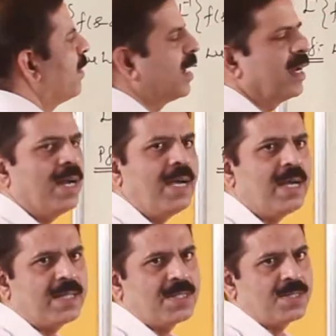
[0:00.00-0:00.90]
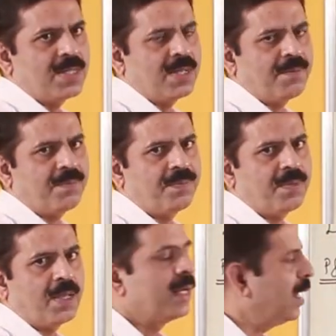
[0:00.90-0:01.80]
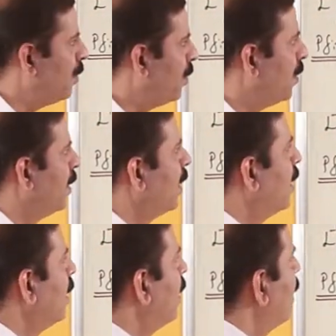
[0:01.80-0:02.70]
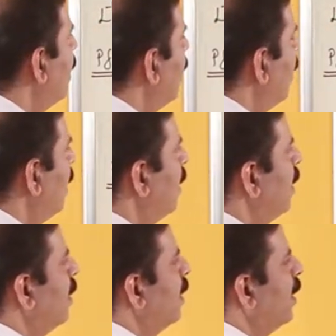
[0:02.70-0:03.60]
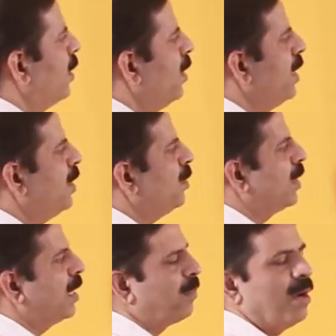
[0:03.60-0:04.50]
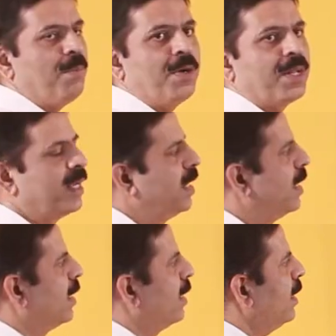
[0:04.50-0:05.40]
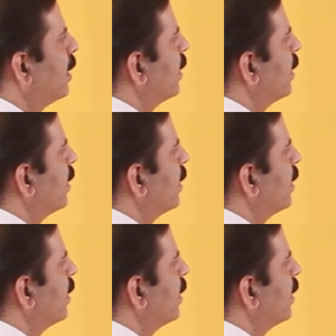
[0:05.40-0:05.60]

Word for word: we can write like this here. Now, uh, according to that property here,